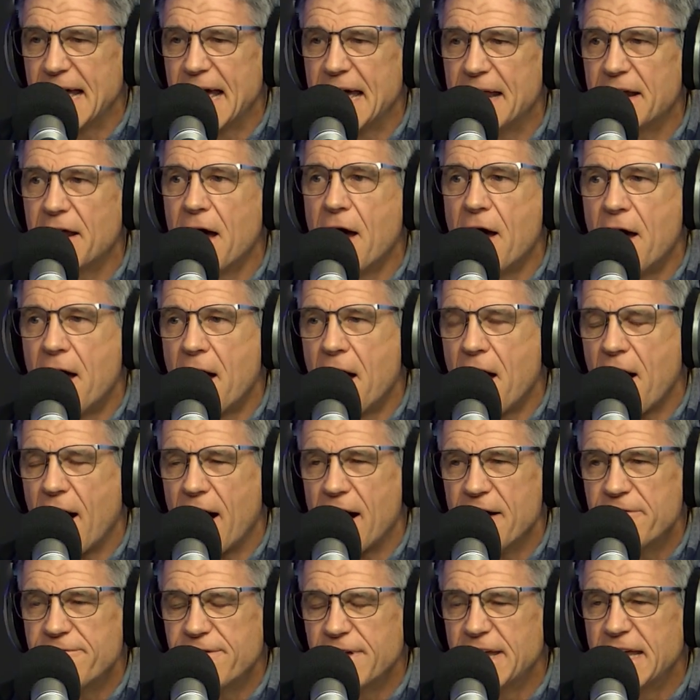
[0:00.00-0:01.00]
Dad,
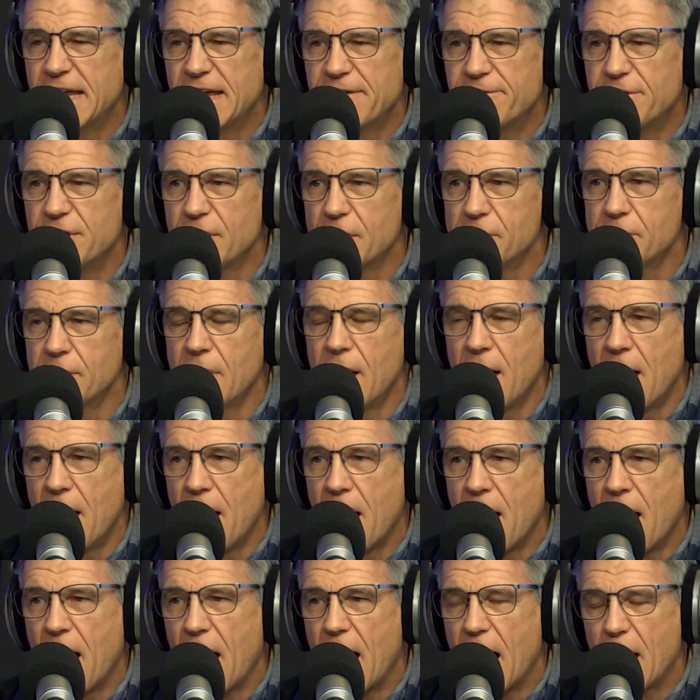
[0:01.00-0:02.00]
I forgive you.
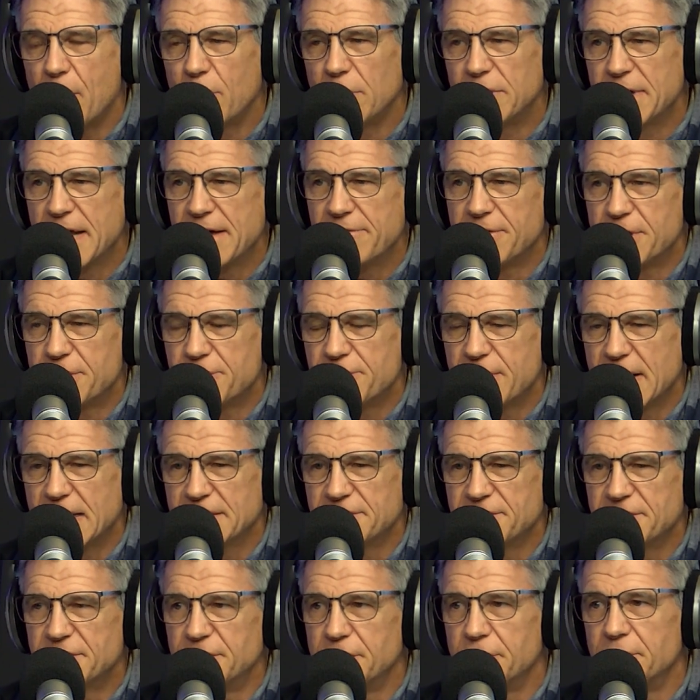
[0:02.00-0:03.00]
I will never
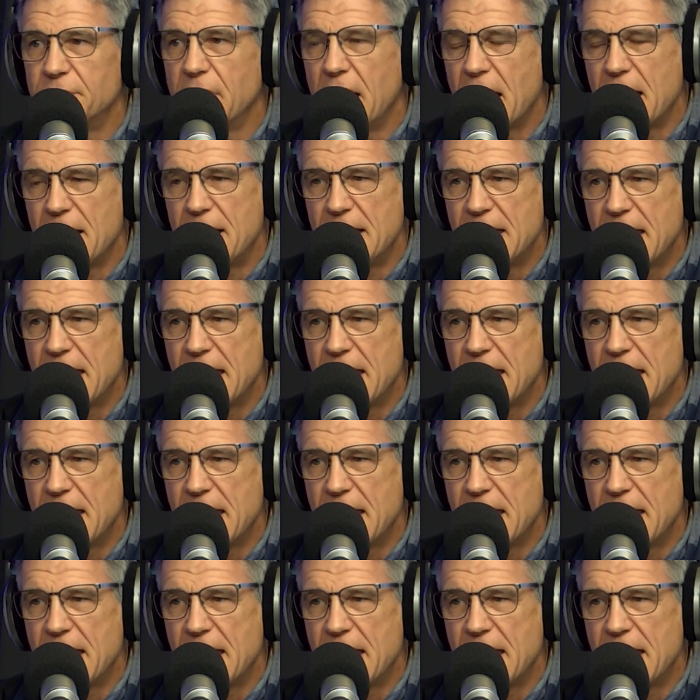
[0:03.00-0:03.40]
trust you.